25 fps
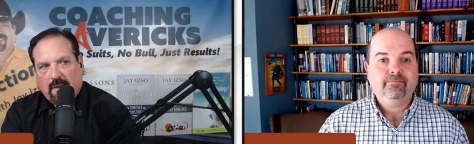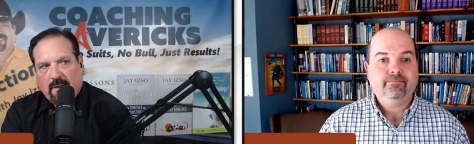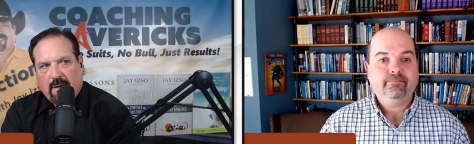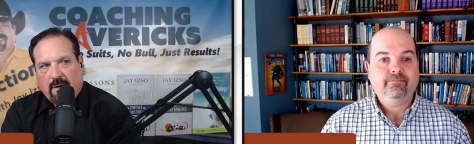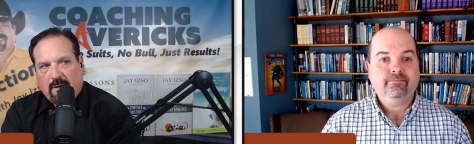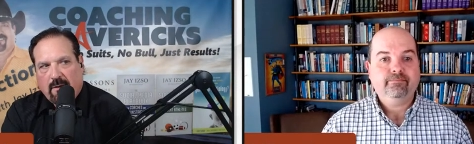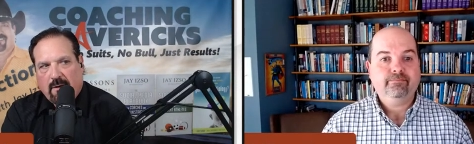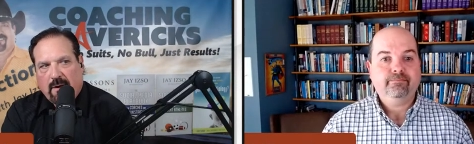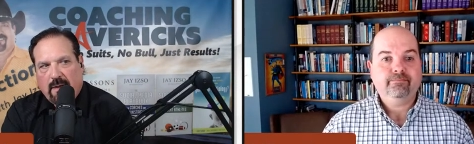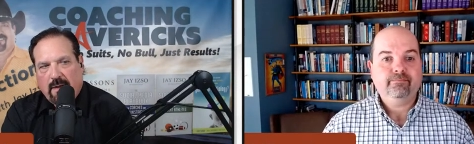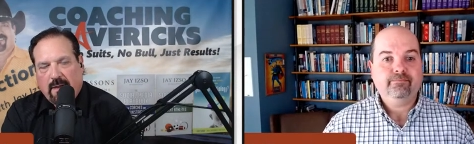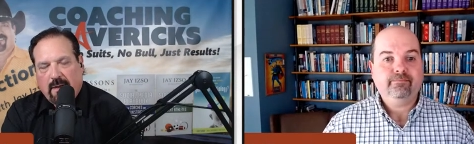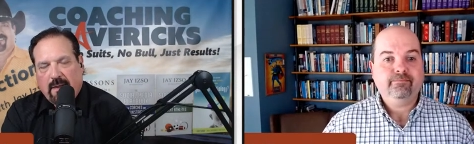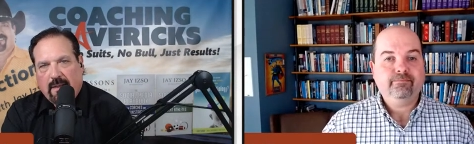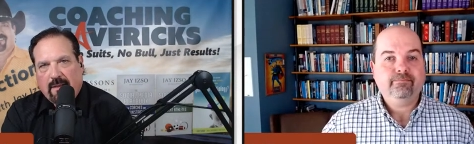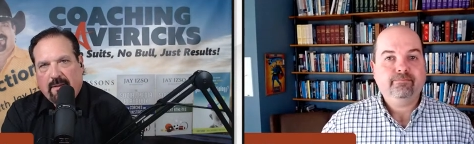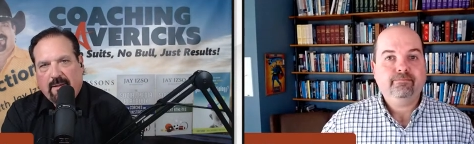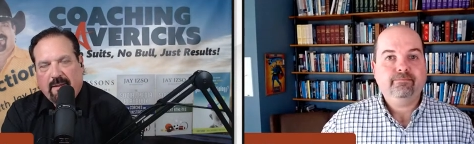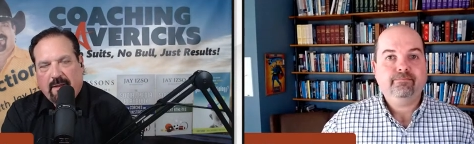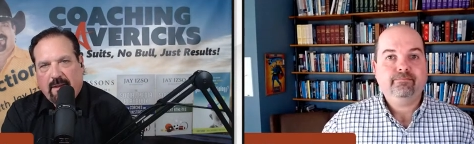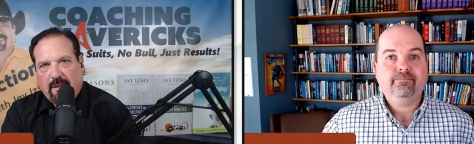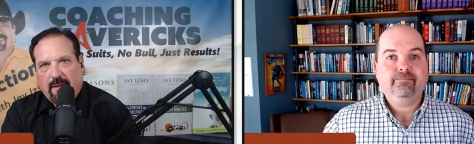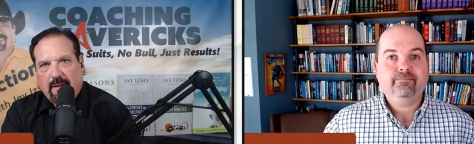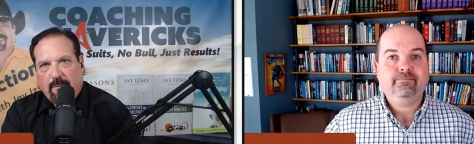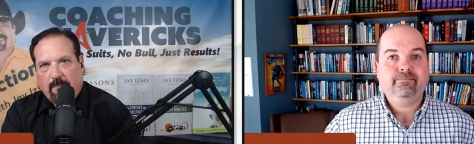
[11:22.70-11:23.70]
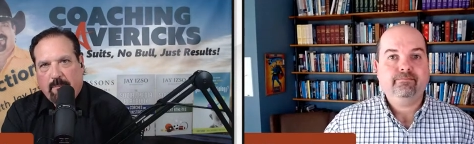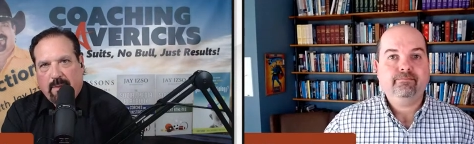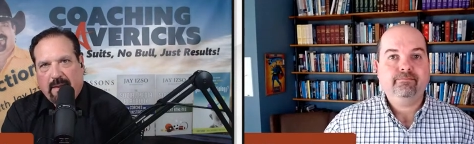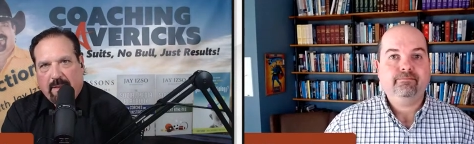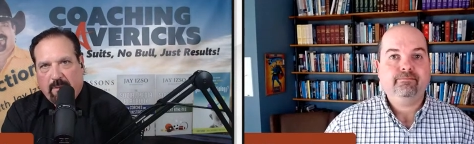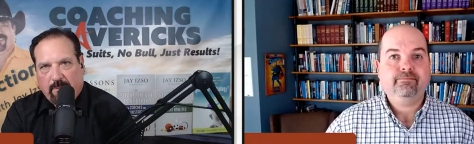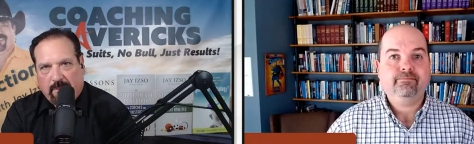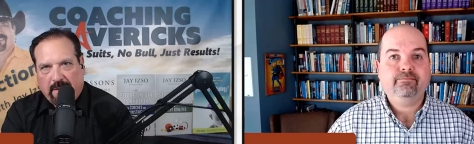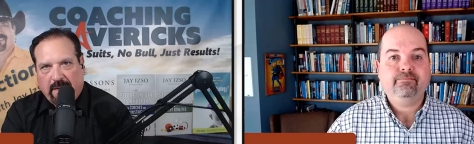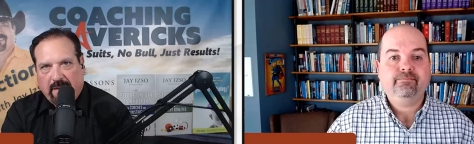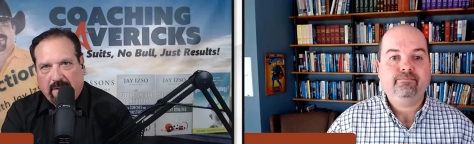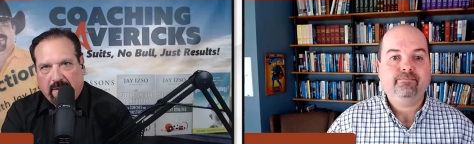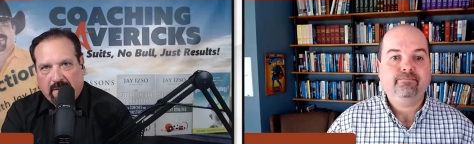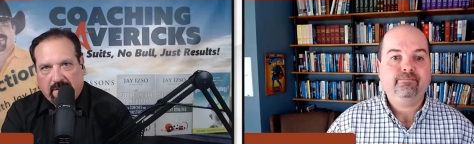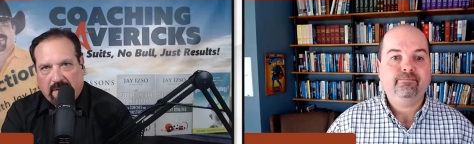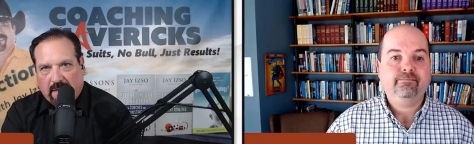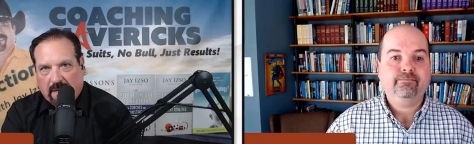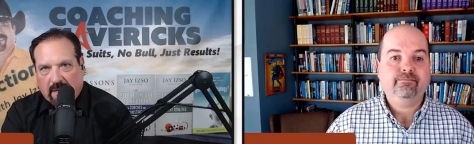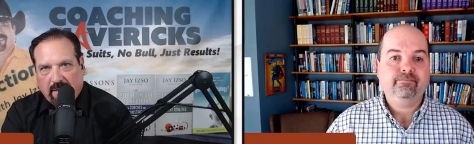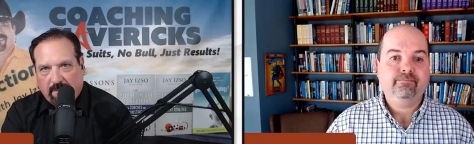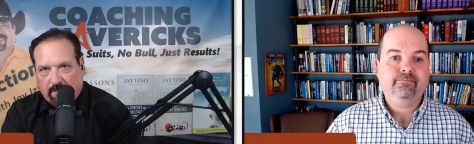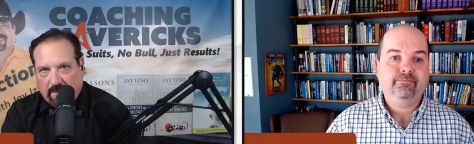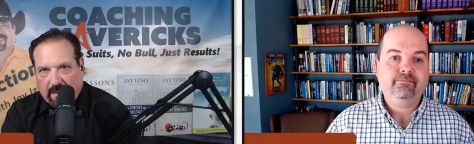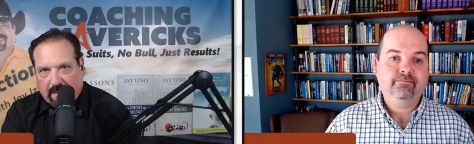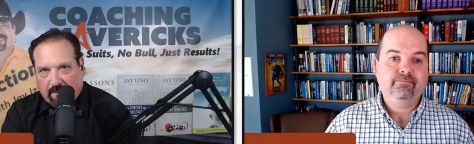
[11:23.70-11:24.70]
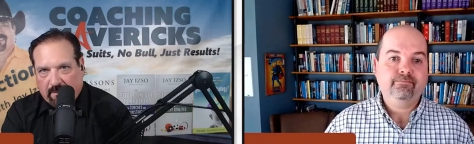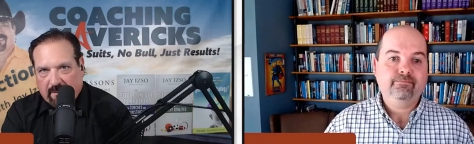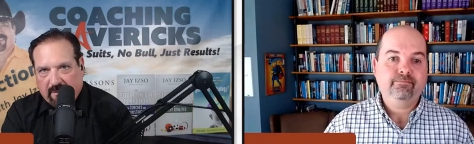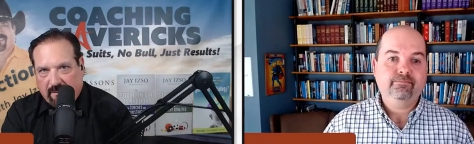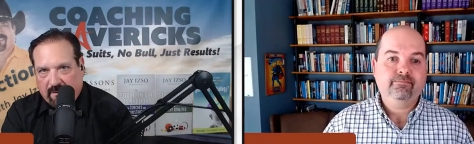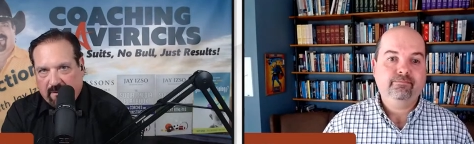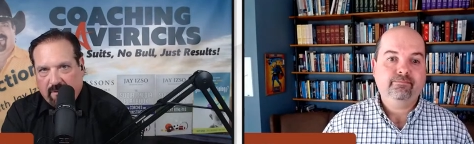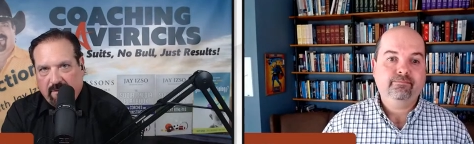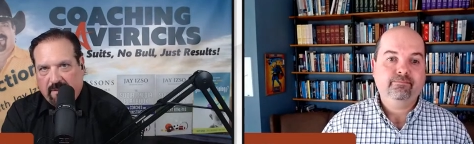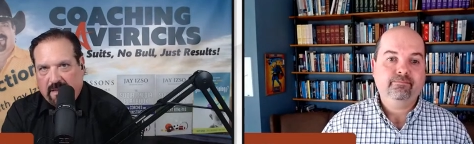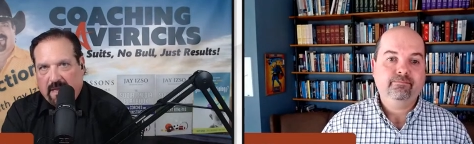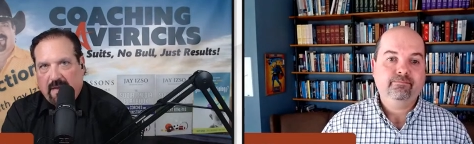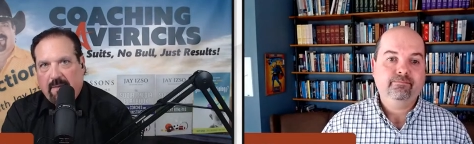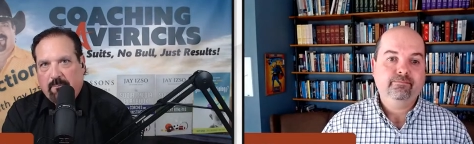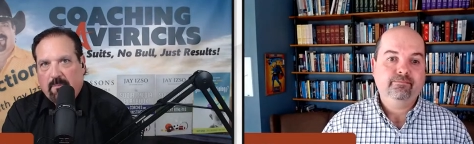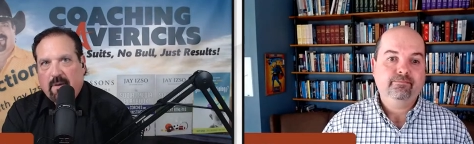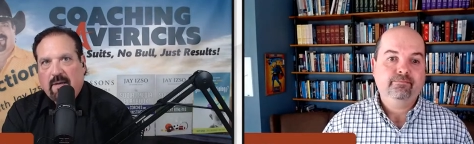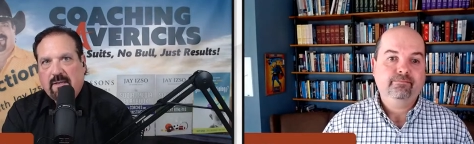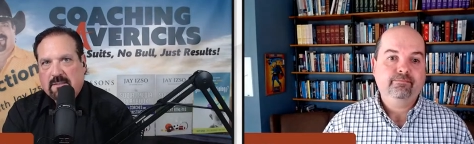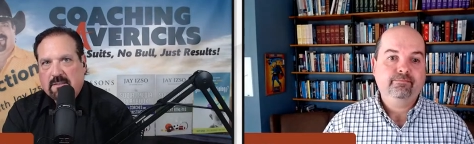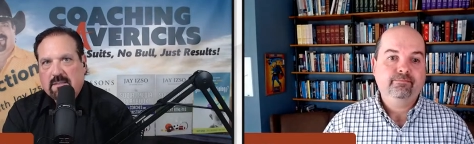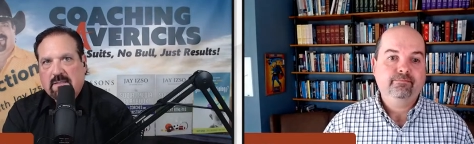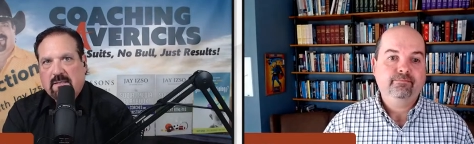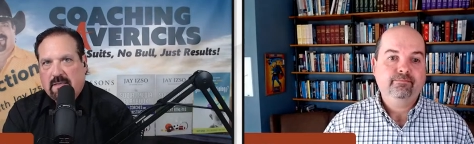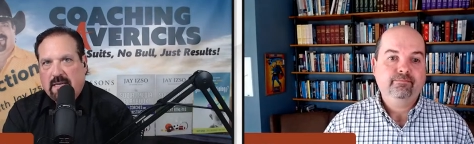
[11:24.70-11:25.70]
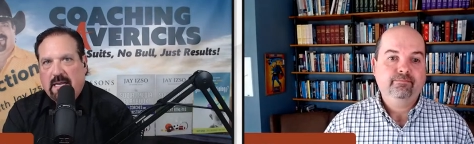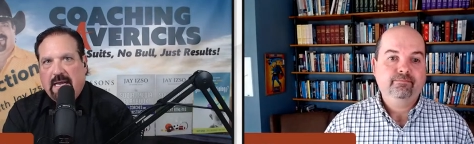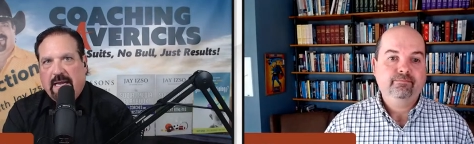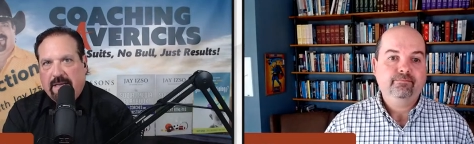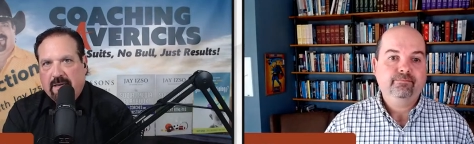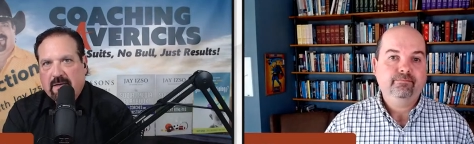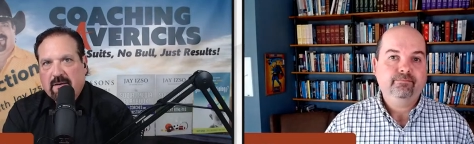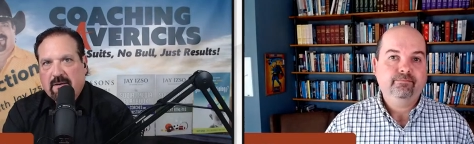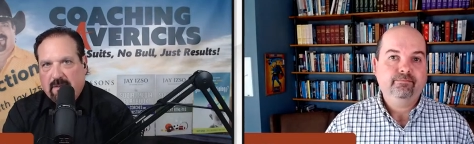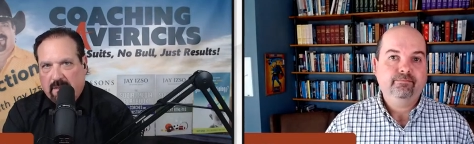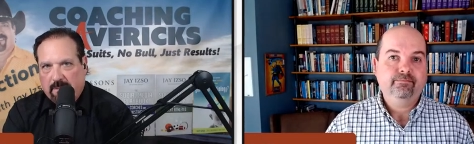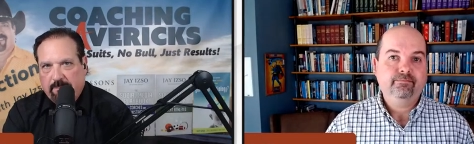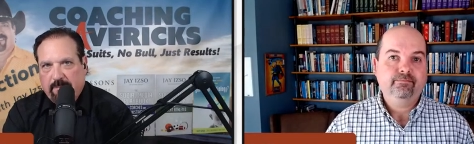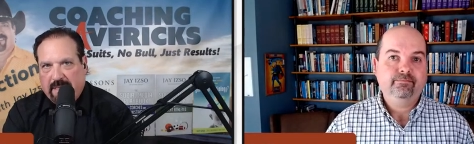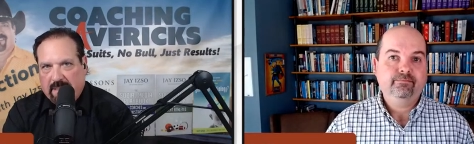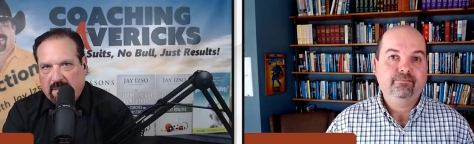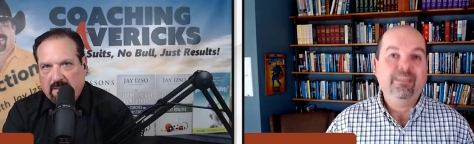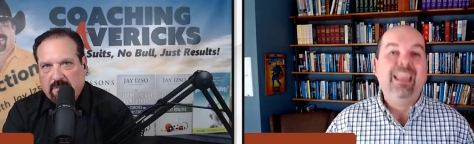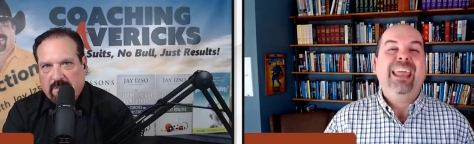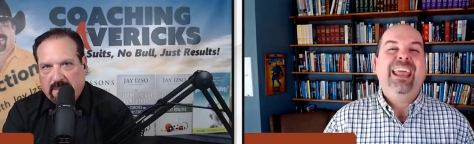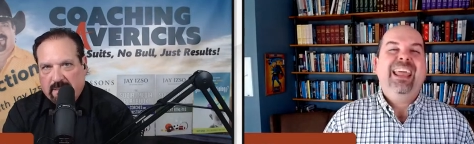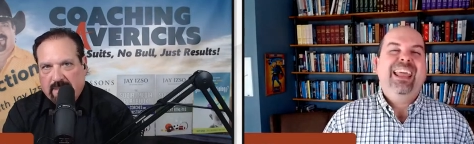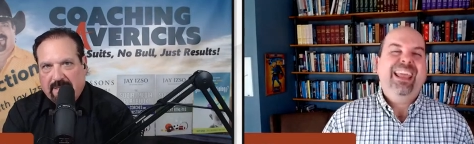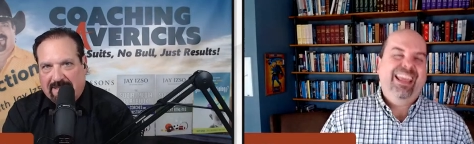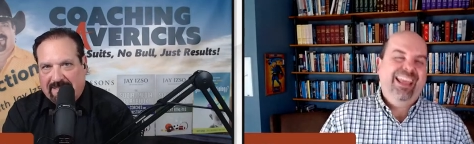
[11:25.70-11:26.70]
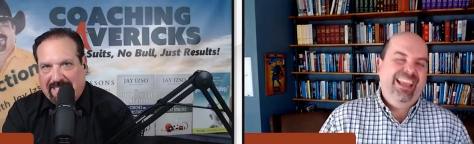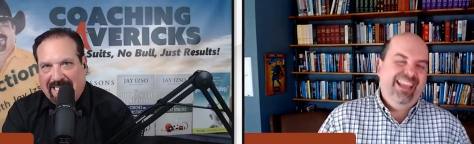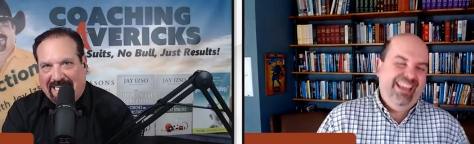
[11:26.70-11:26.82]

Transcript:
Speaker 1: All right. It, eh, by the way, you're not going to be able to do that much today. You're going to be doing.